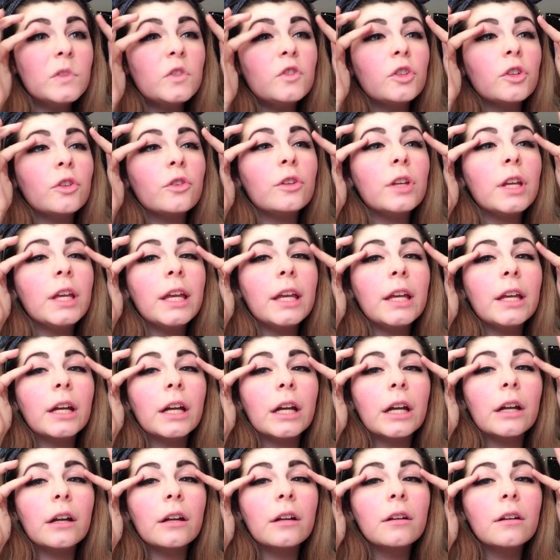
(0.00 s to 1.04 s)
just
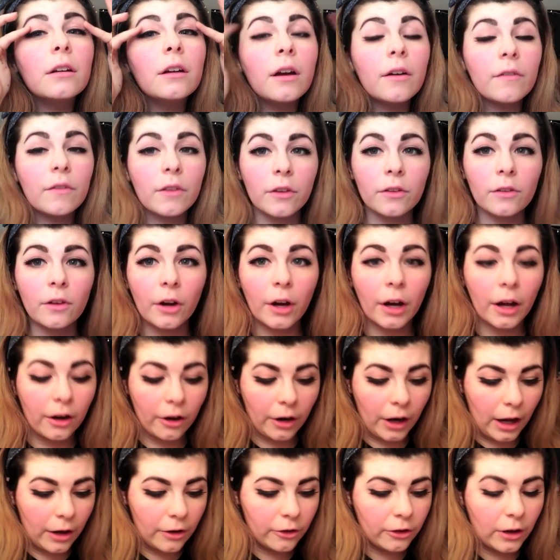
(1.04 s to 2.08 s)
here of the darker
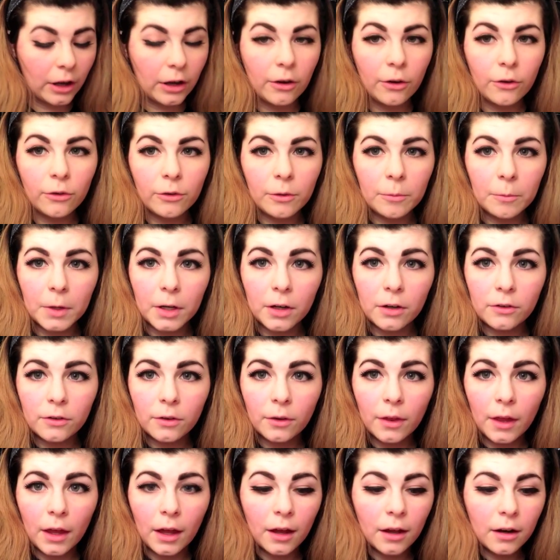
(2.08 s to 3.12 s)
eyeshadow, so I'm going to
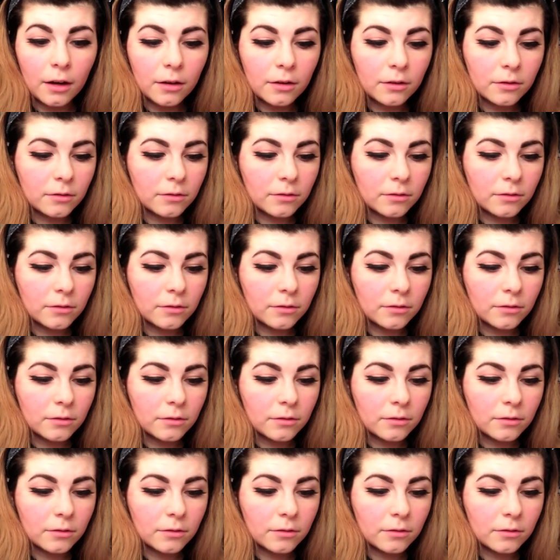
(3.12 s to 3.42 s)
do that.